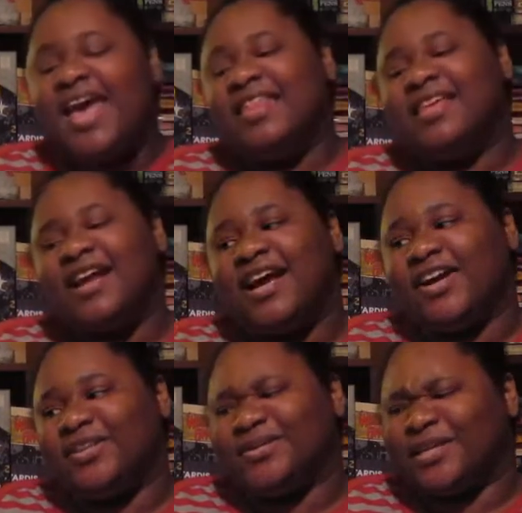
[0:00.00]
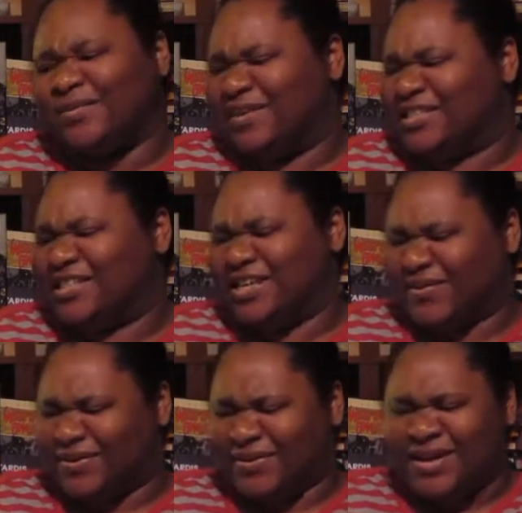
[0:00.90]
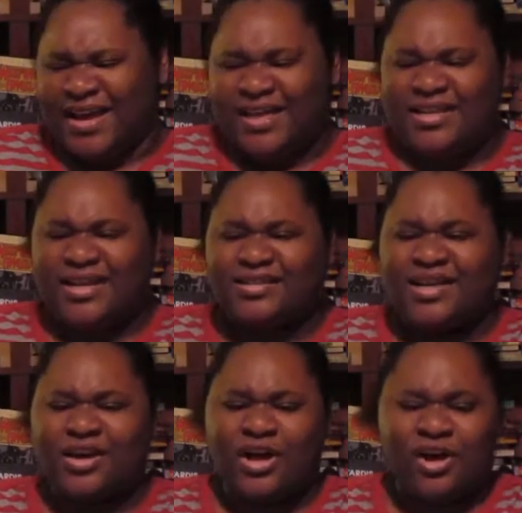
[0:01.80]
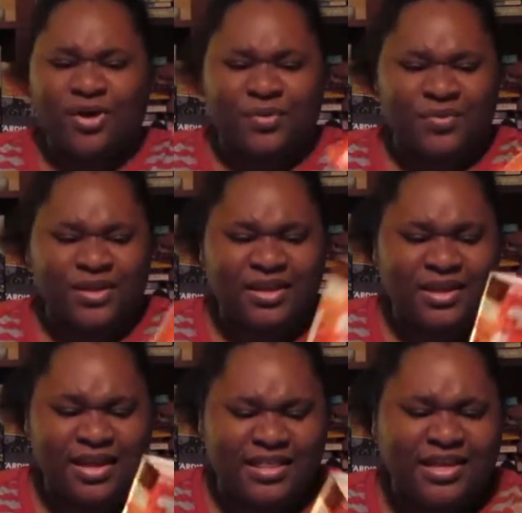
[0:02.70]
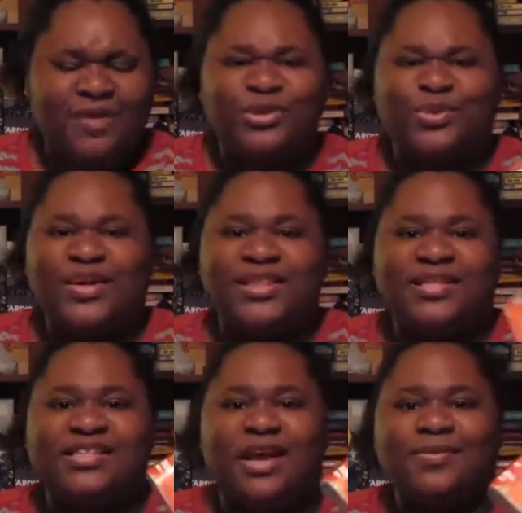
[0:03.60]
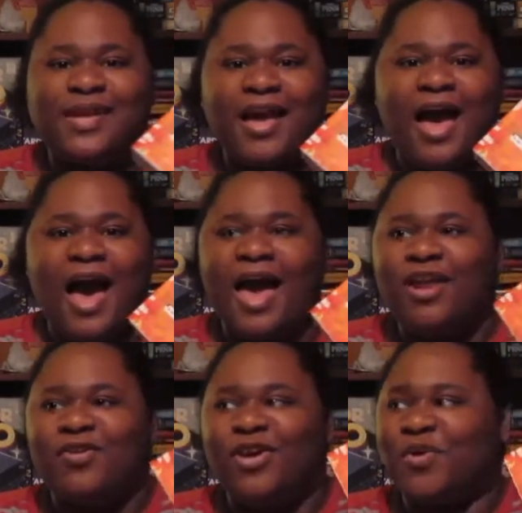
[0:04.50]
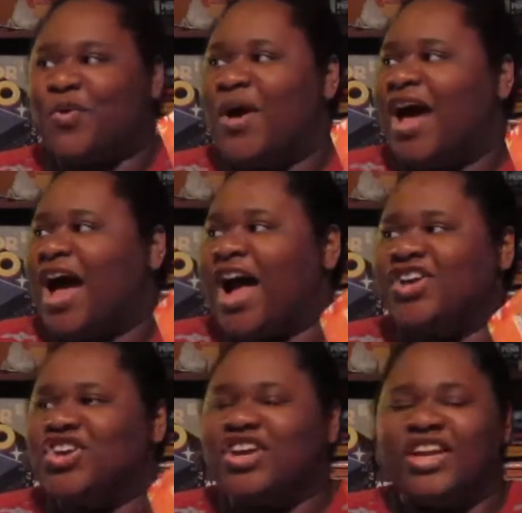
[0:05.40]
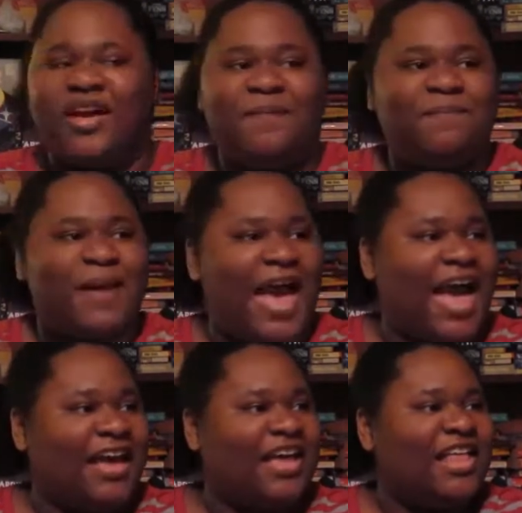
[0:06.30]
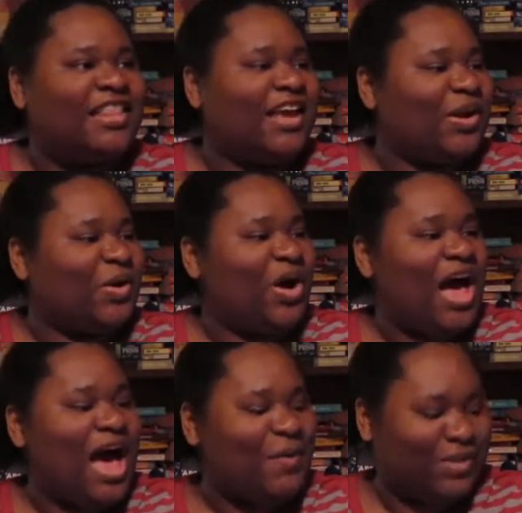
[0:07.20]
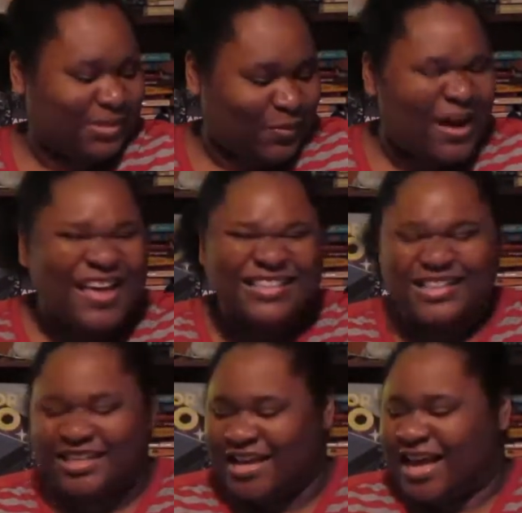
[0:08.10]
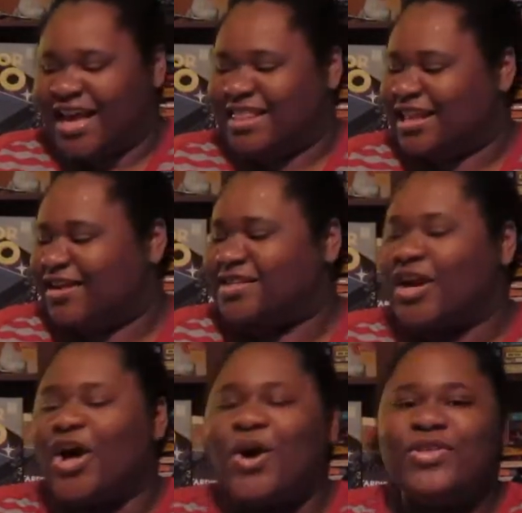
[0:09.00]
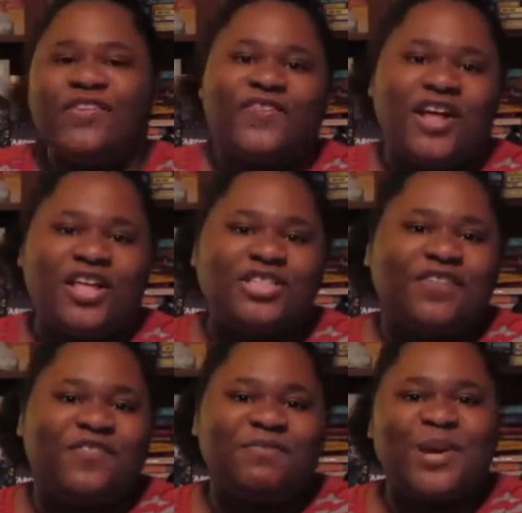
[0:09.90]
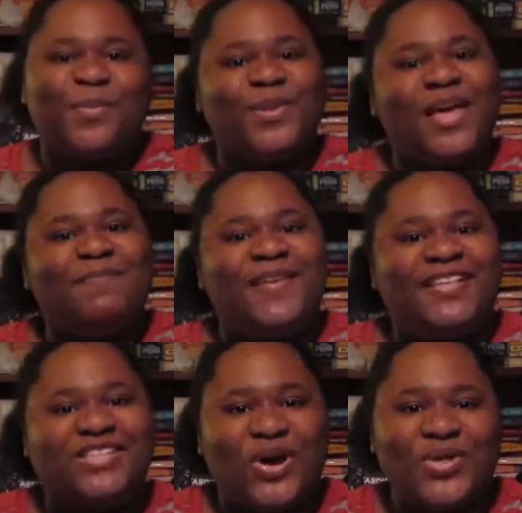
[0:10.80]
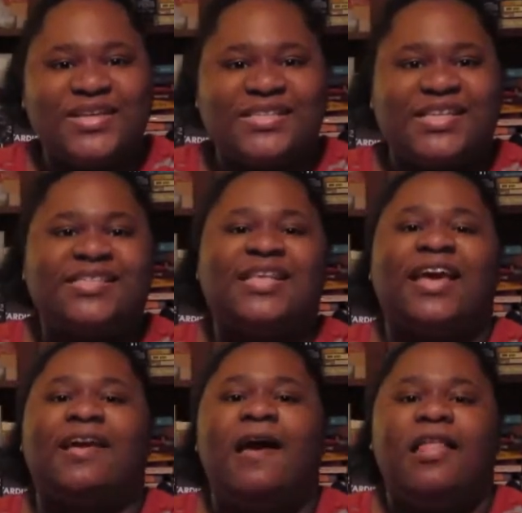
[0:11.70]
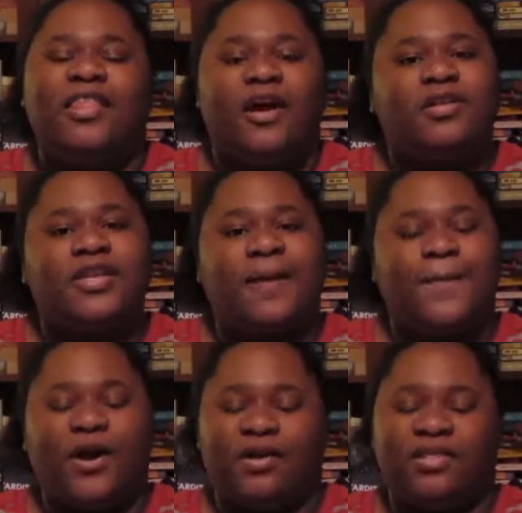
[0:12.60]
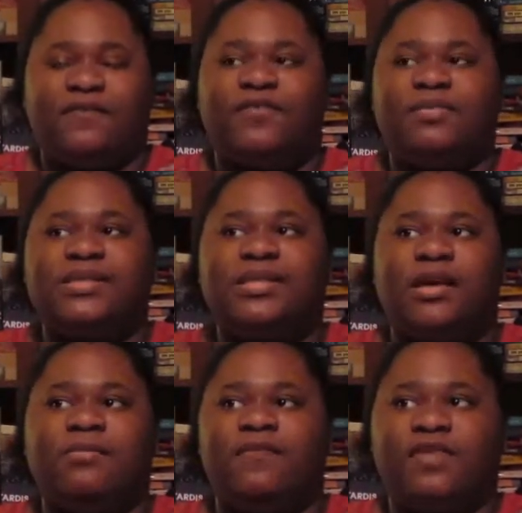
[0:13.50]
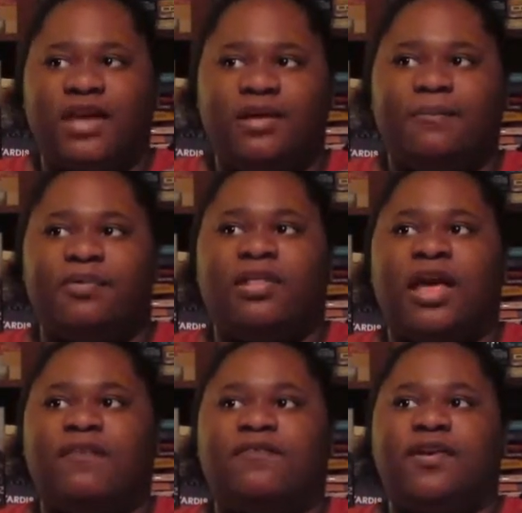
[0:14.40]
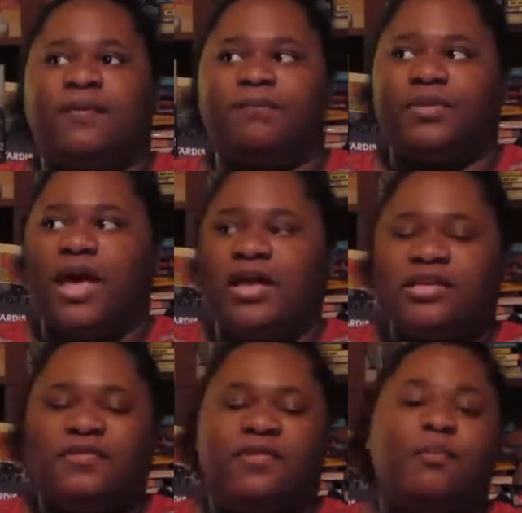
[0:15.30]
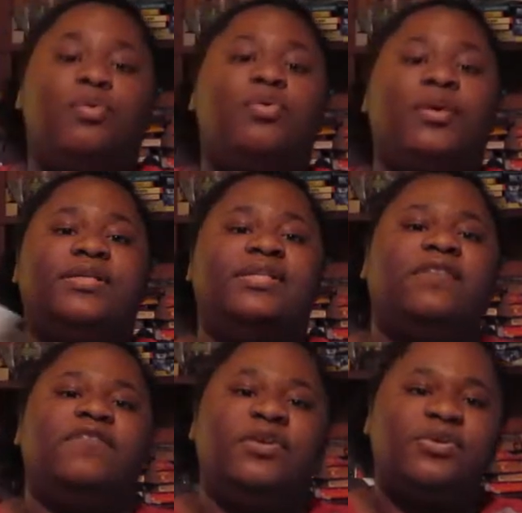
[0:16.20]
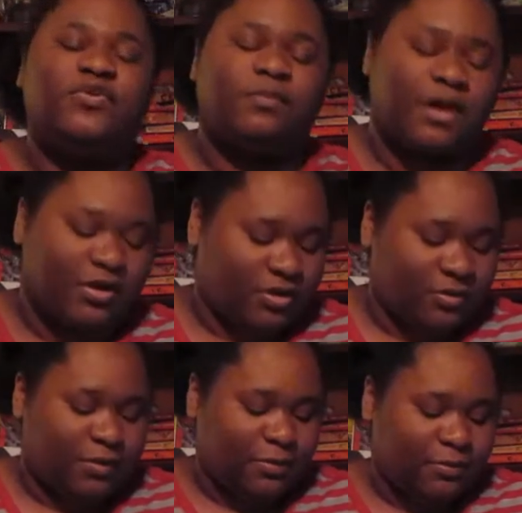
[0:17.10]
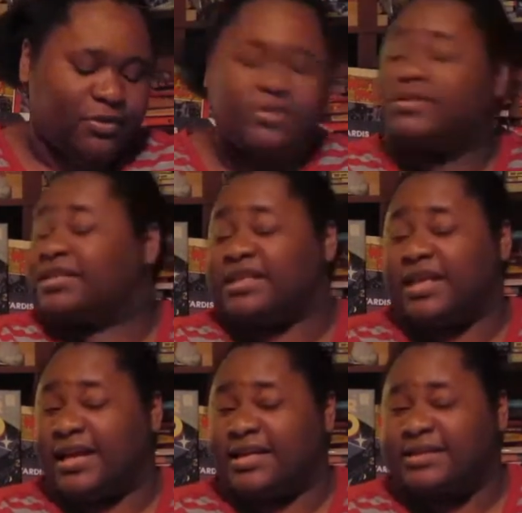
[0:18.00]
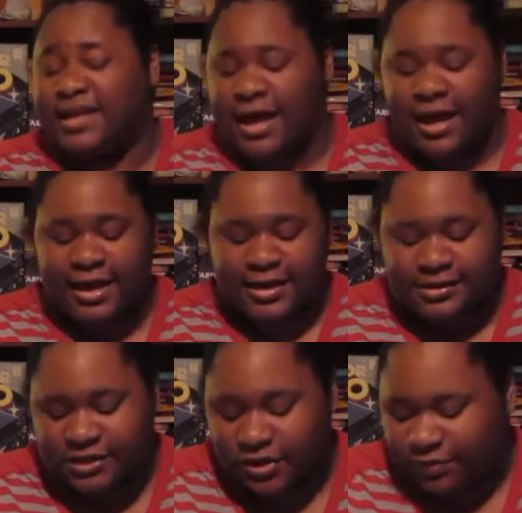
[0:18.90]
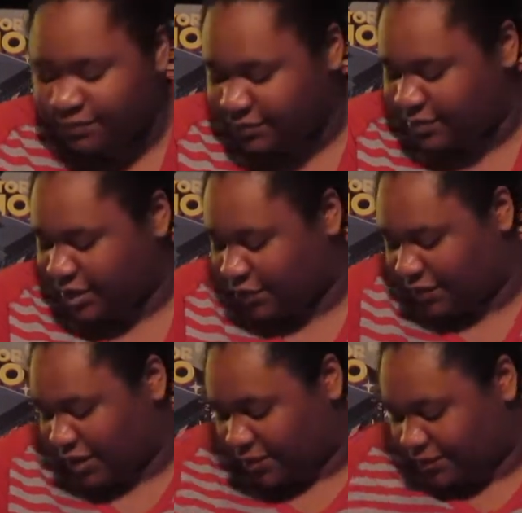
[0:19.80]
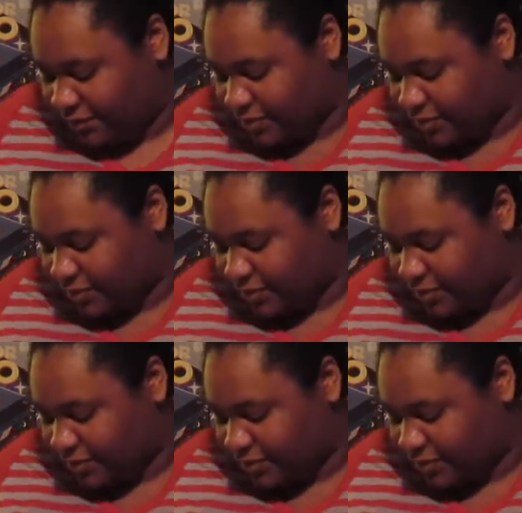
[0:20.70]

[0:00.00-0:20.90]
and then I heard there's gonna be a sequel, and then I was like, oh really? And then I was reading this and I was like, I don't know how you're gonna come back, like, how, what? And then I was like, oh, they follow different people. That makes totally sense. Like, they all take part of from the same event, but like from different points of views from other people's, like, yeah. So there we go.